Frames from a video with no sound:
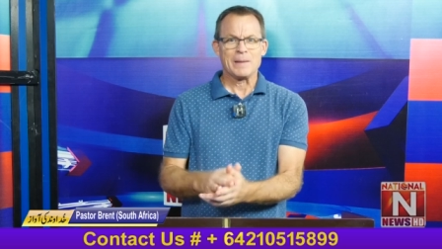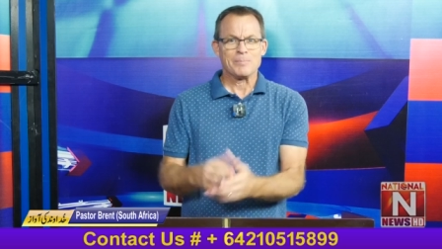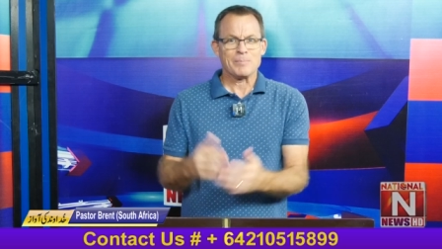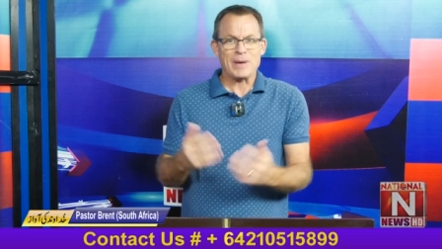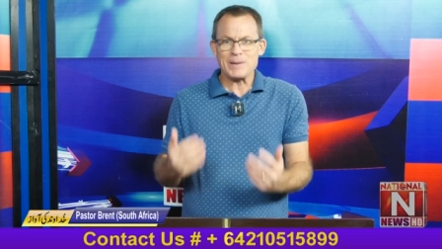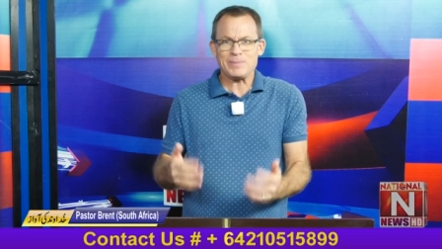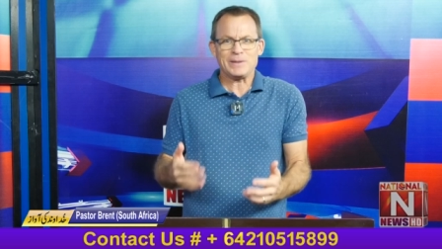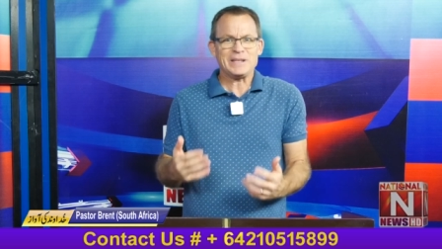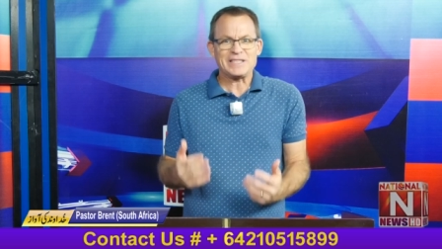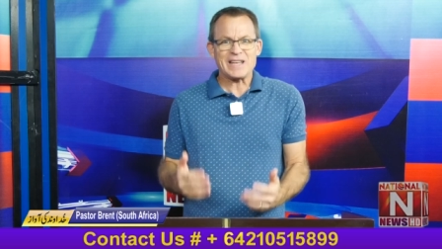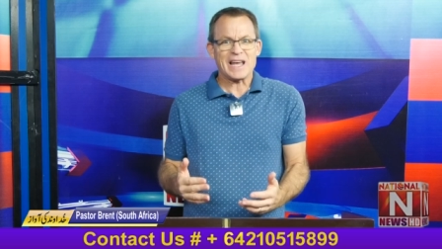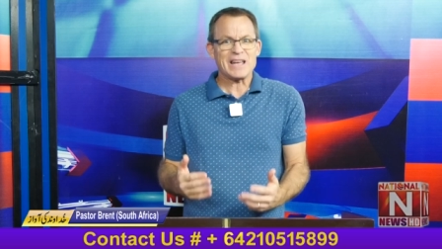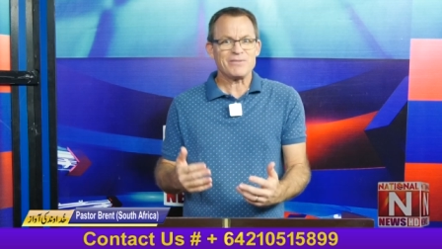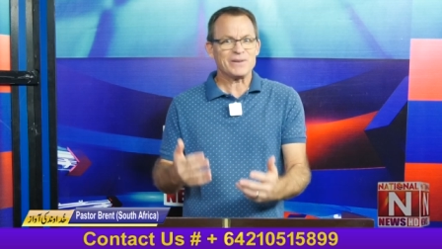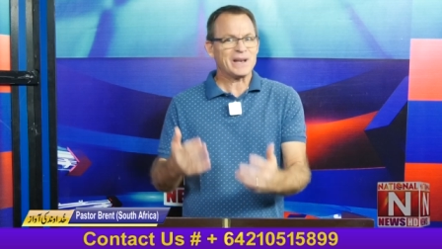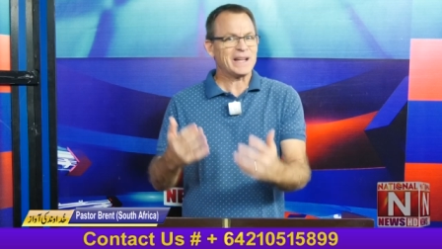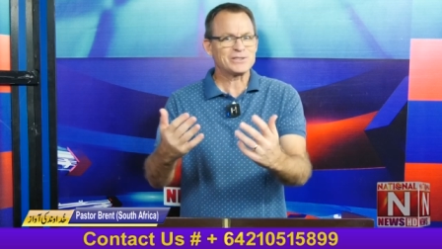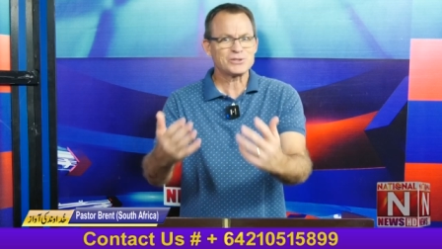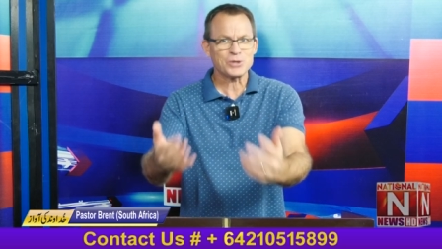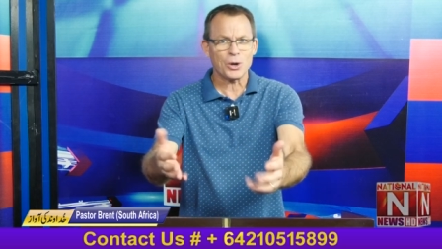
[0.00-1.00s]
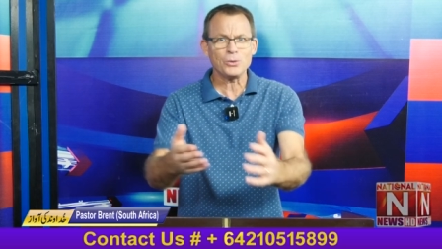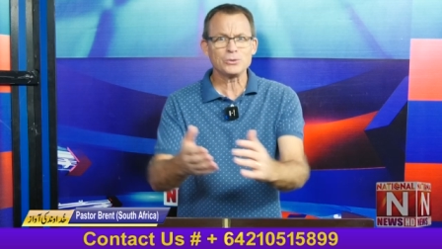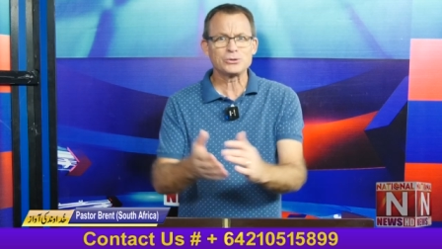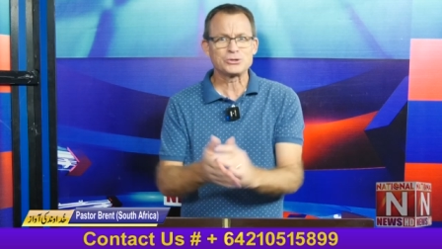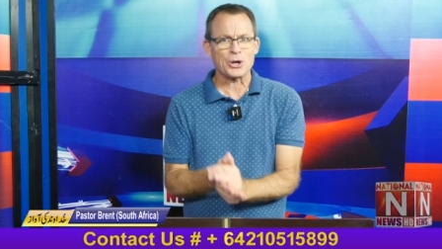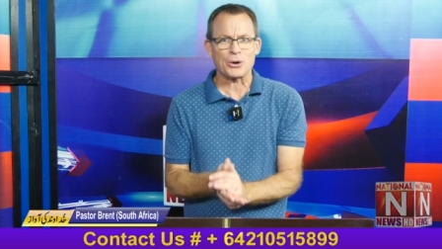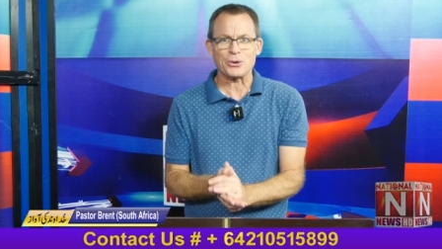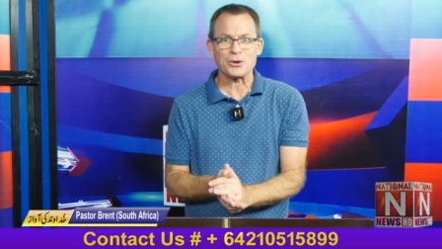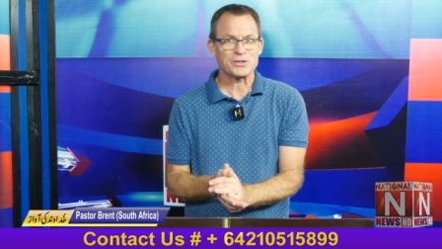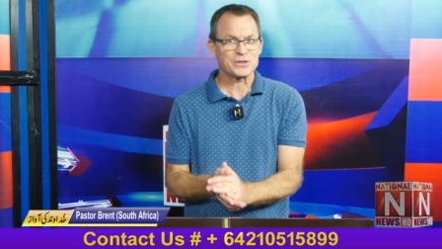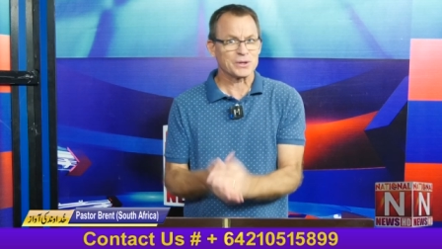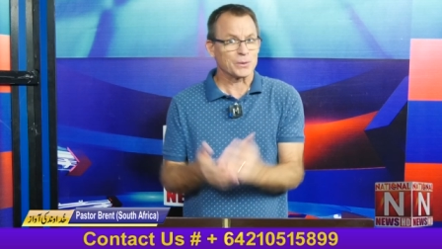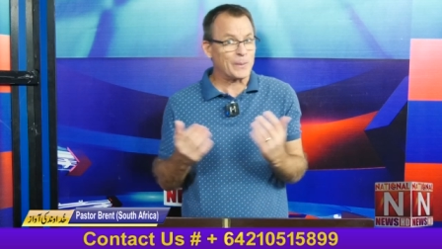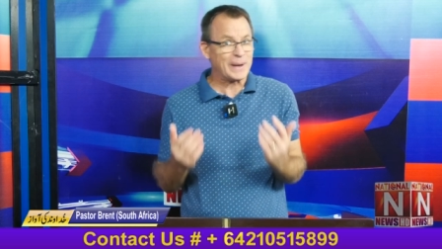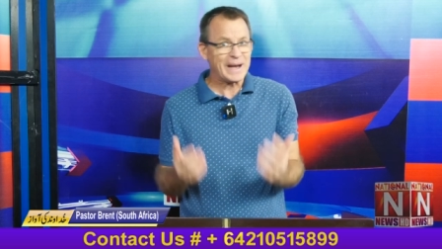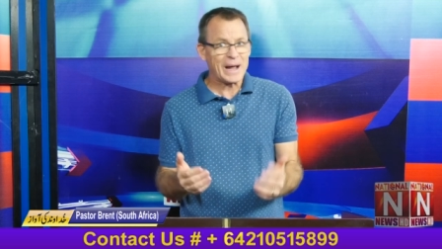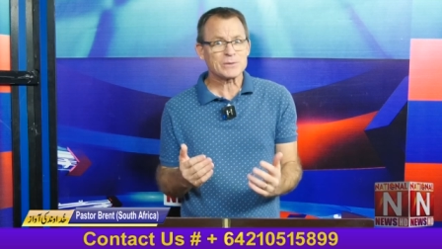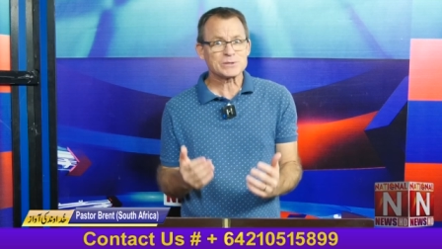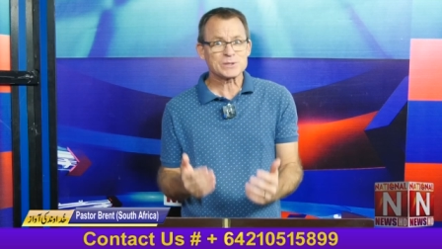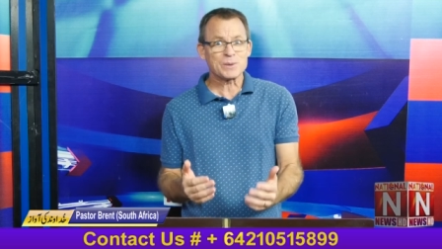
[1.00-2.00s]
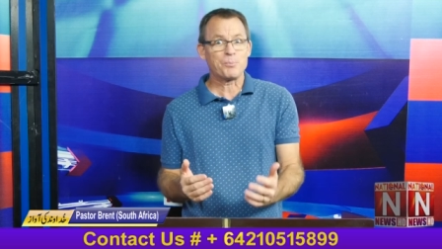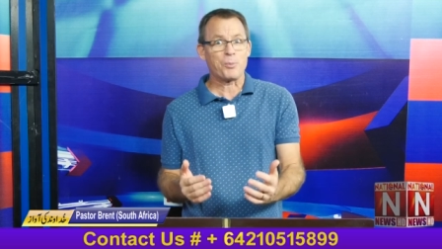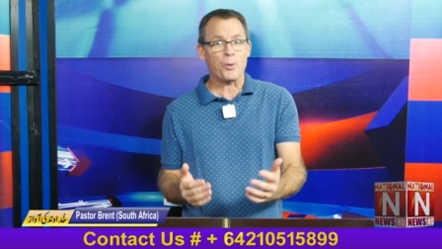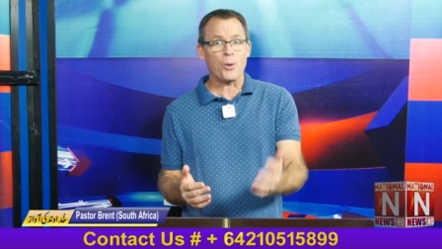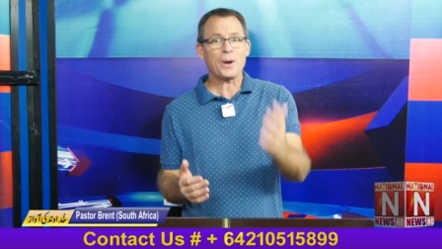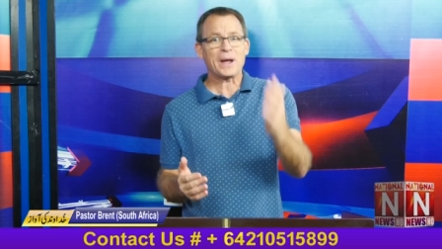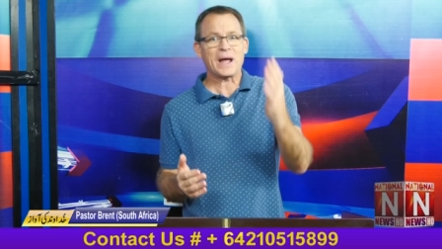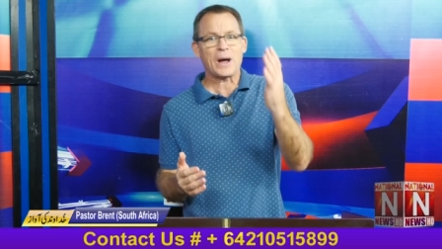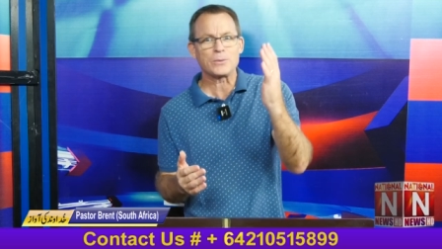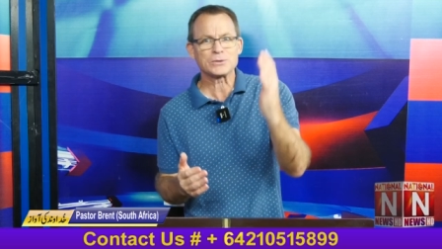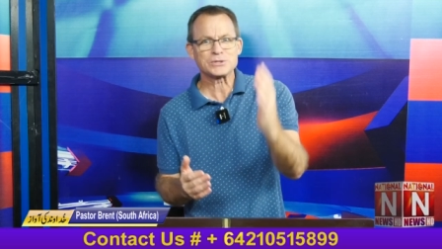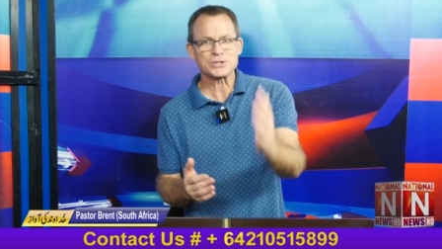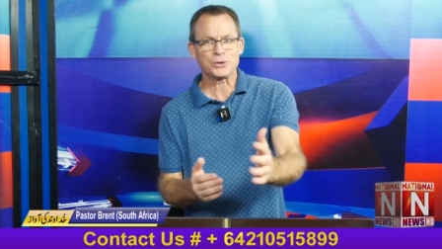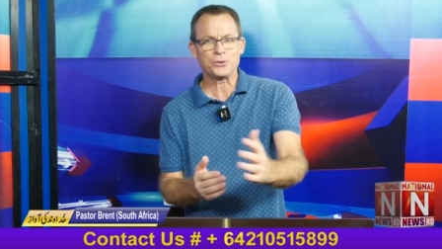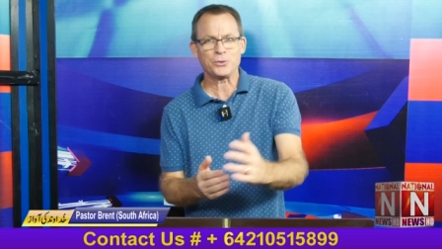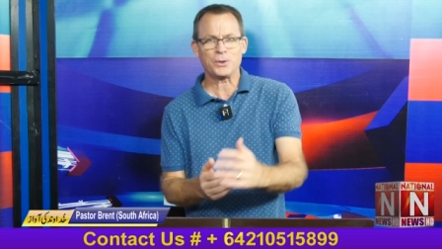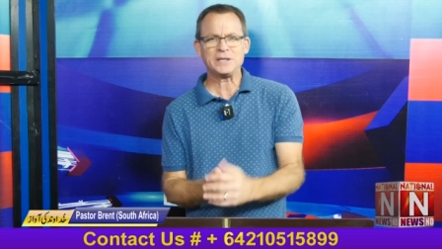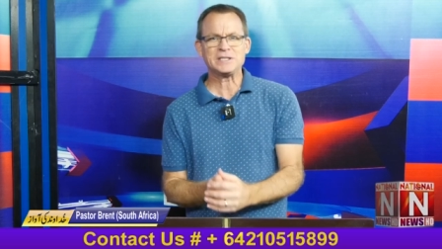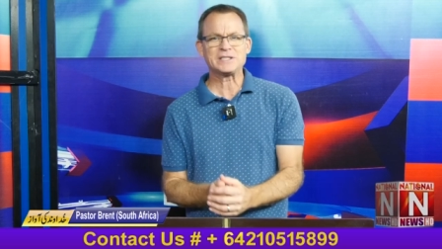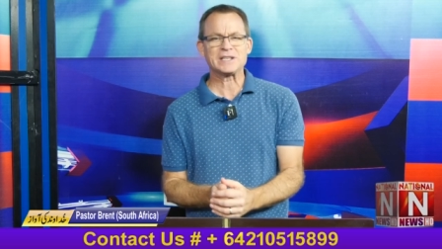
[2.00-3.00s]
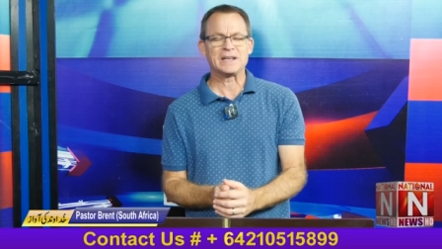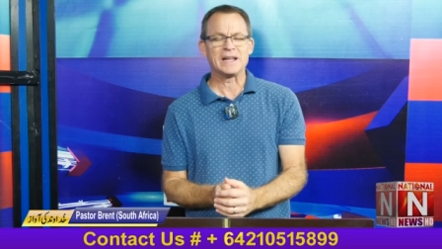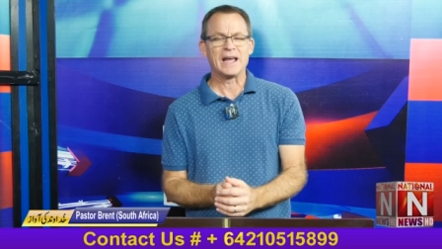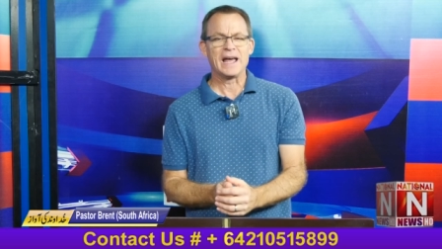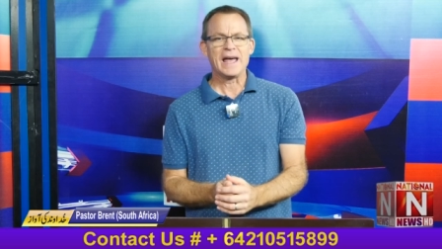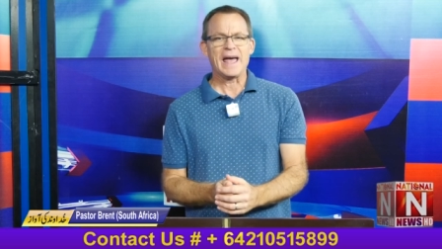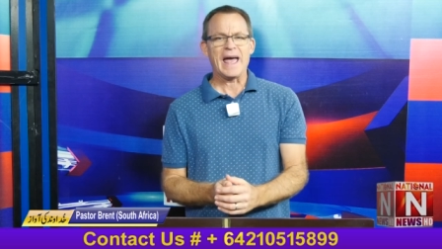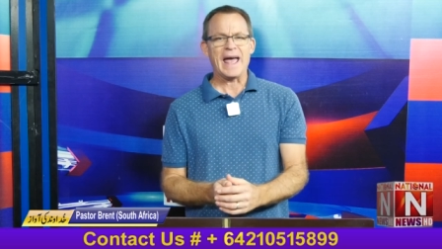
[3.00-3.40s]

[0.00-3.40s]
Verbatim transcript: Maybe David had told Jonathan, when I was a boy, I was anointed.